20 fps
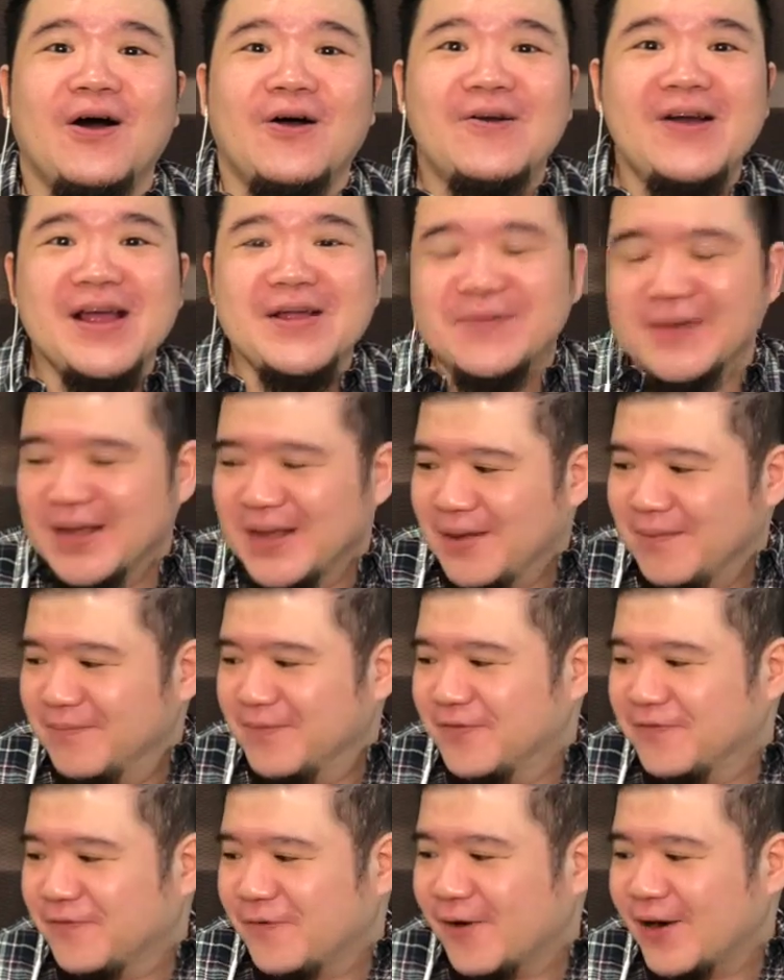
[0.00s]
All right,
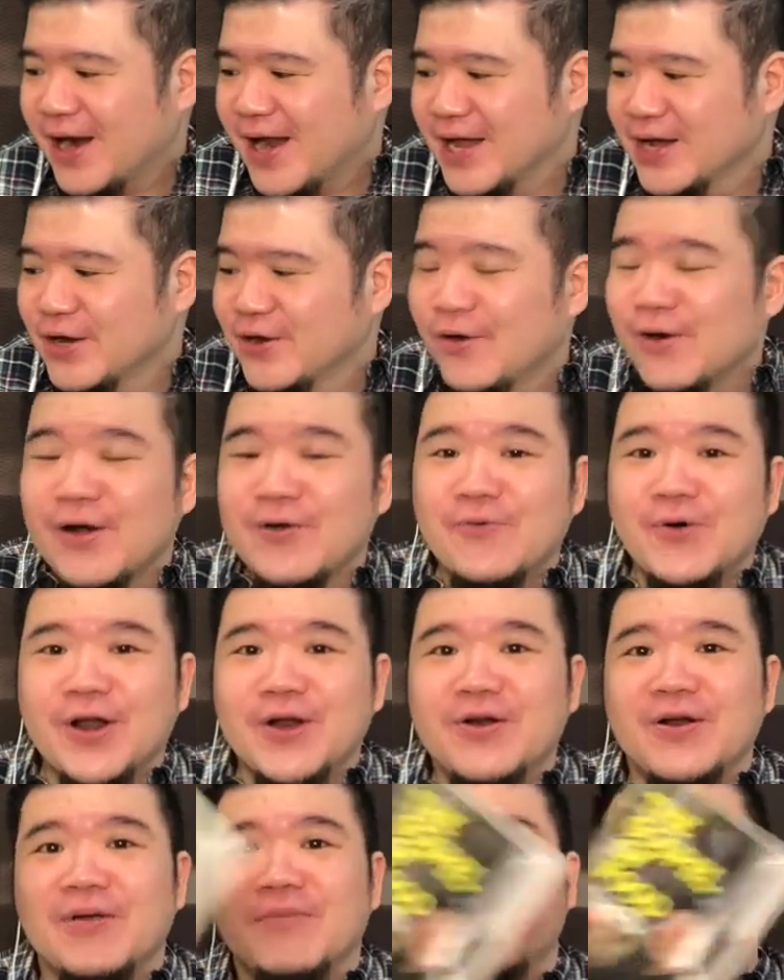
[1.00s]
before I go, I
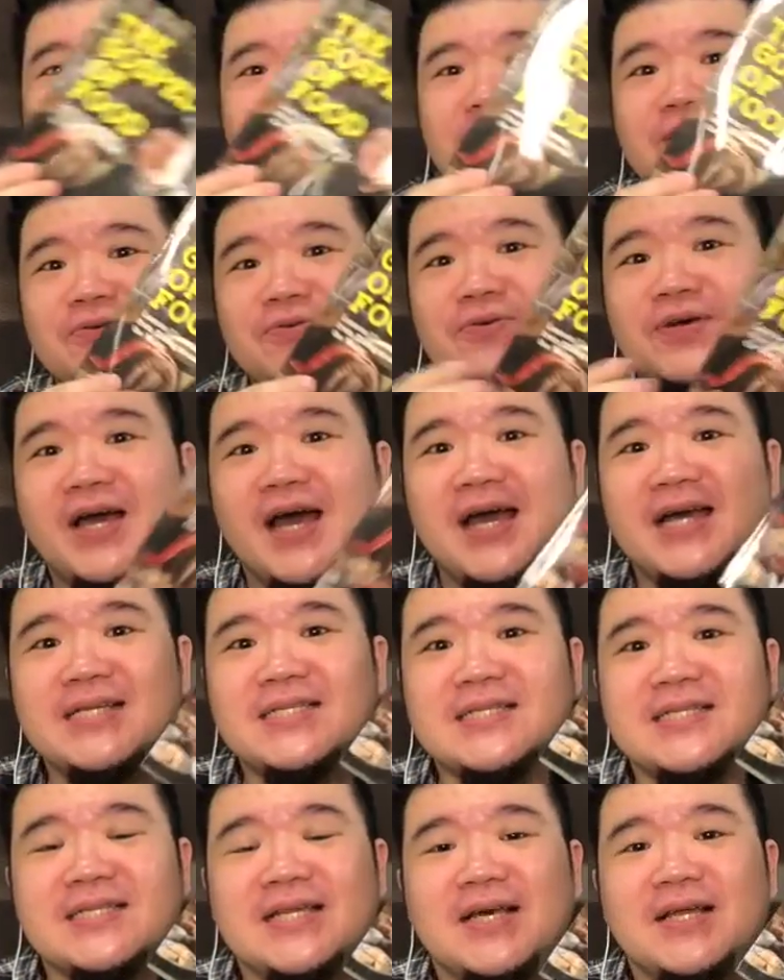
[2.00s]
want to remind you
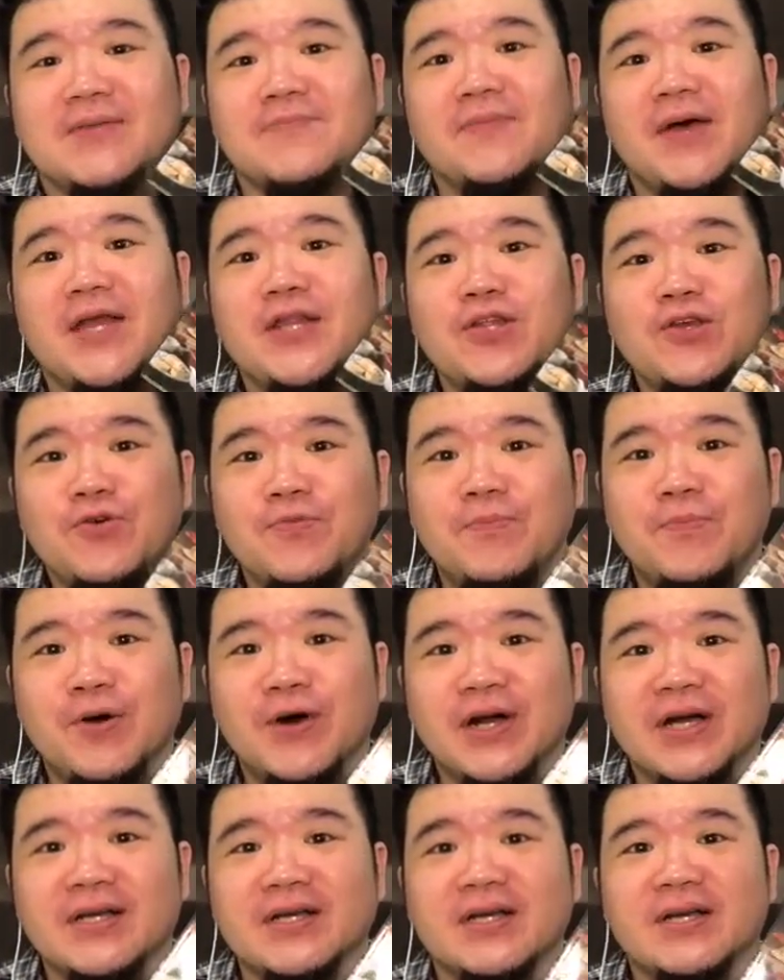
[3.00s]
guys that my new
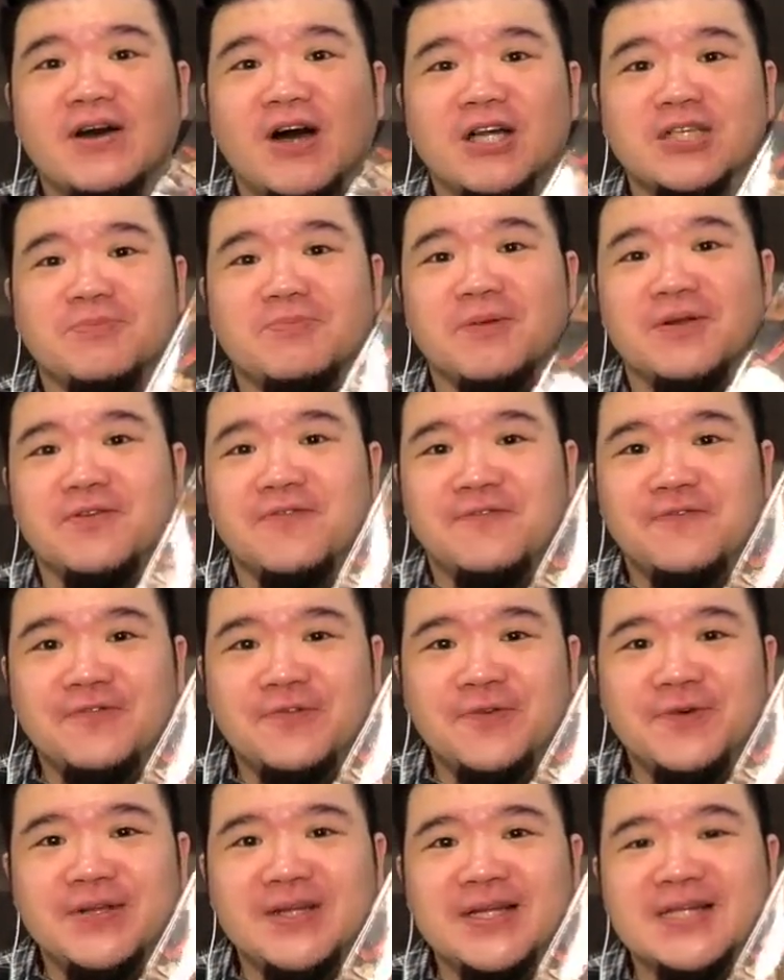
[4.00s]
book, The Gospel of
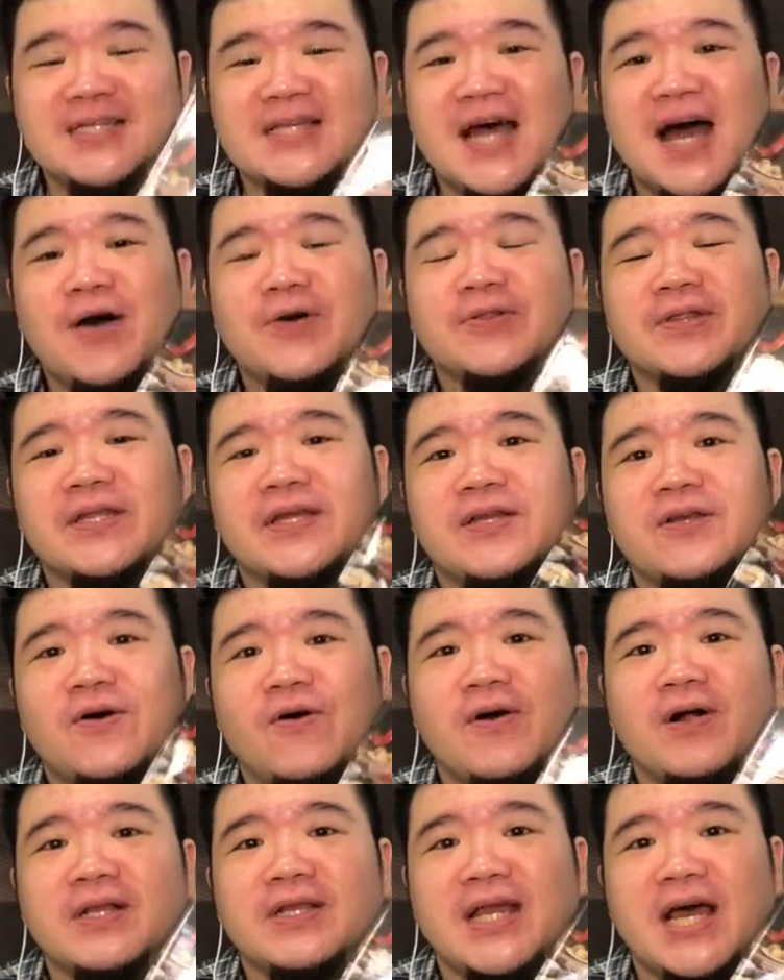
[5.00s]
Food, is out in
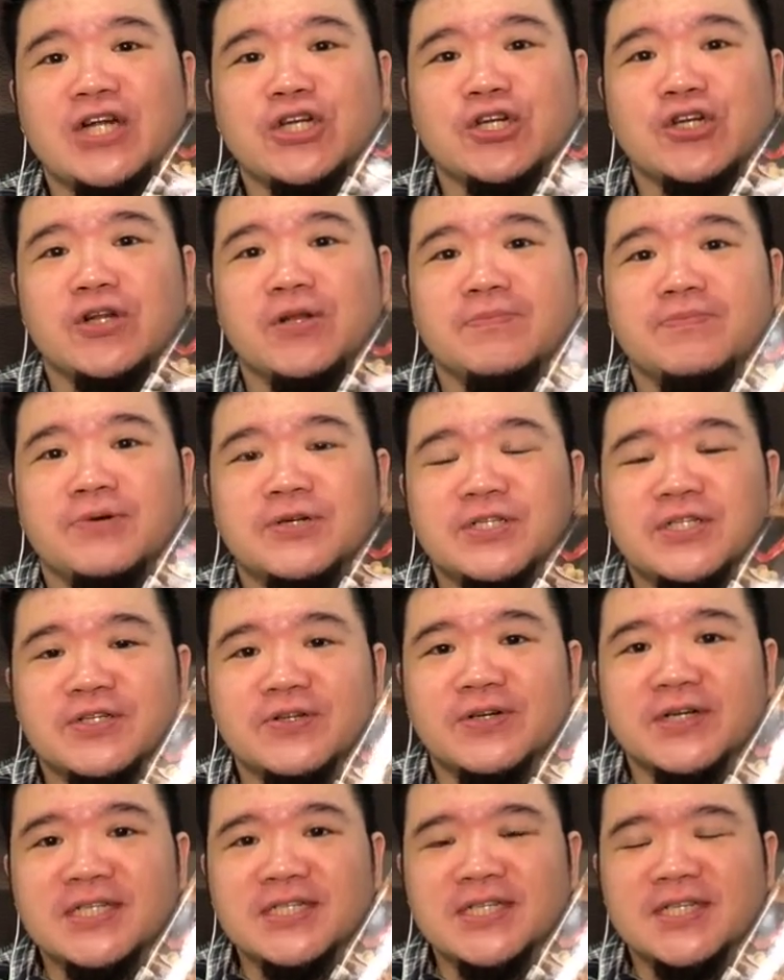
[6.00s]
all national
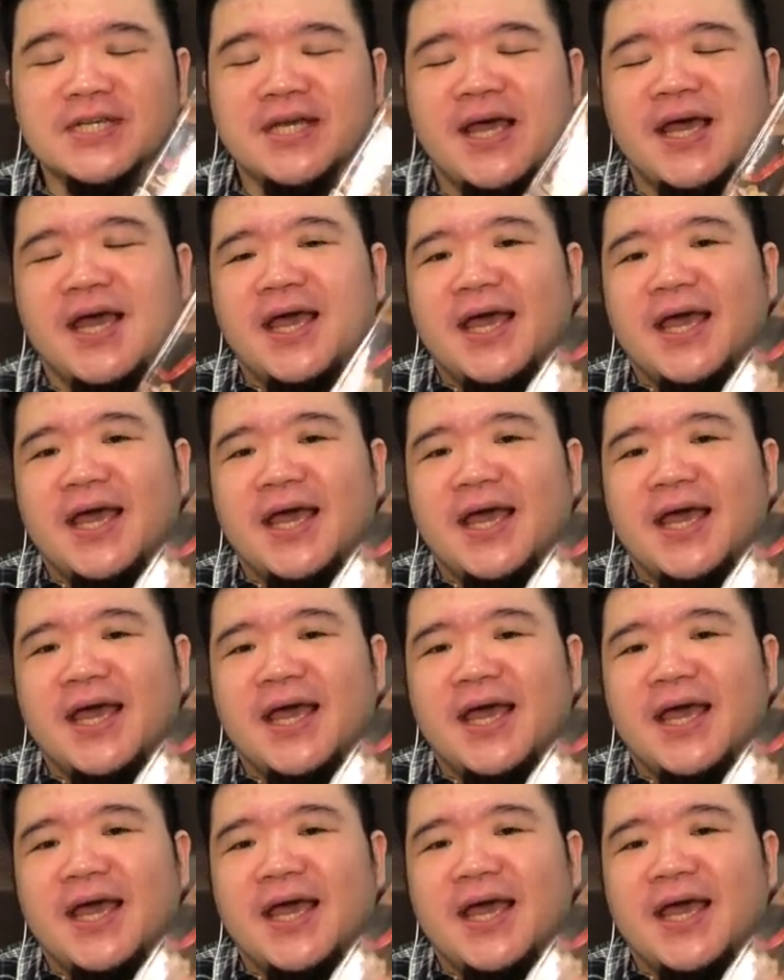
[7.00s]
bookstores.